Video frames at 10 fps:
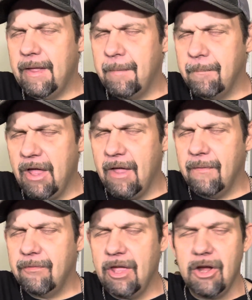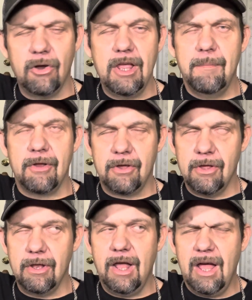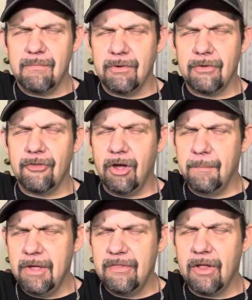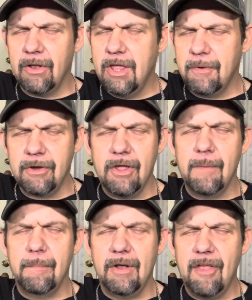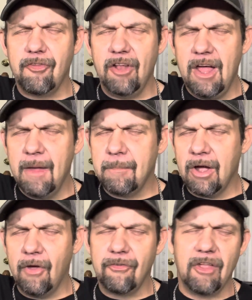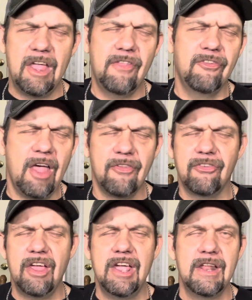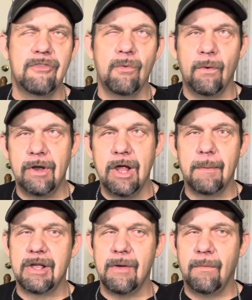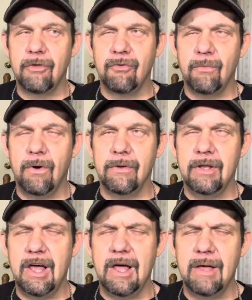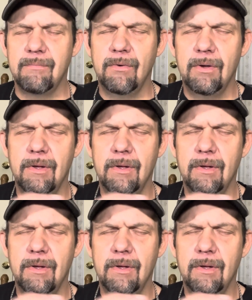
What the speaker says: But they are living a good life. So I mean, they're living a good, blessed life because it's not saying that you won't ever get what you want in life.